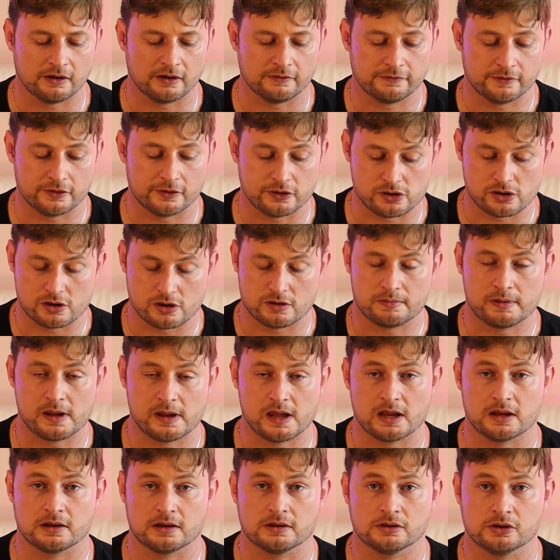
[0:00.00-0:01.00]
for the
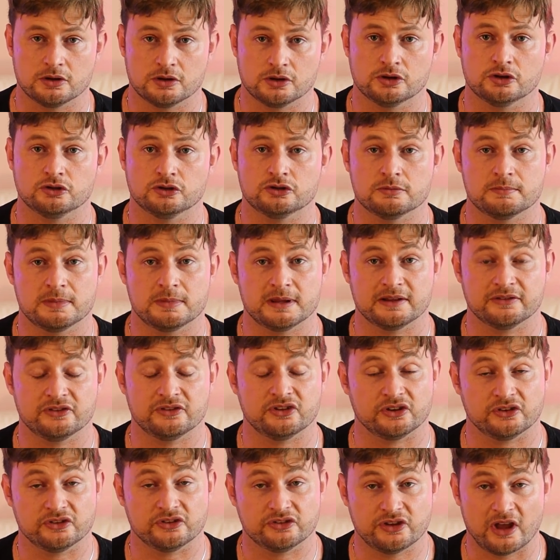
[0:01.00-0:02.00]
European Union to be a
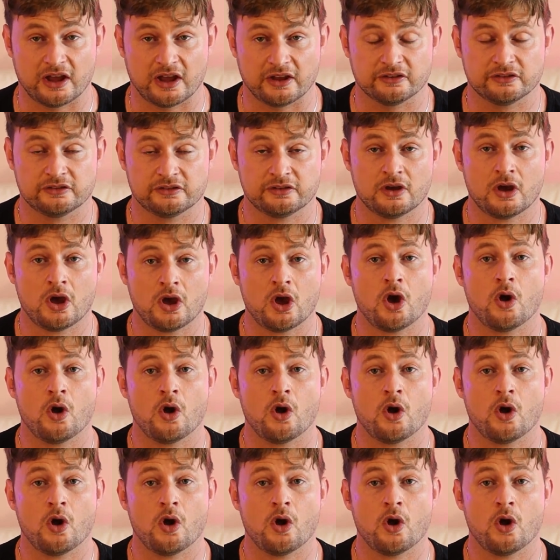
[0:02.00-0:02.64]
success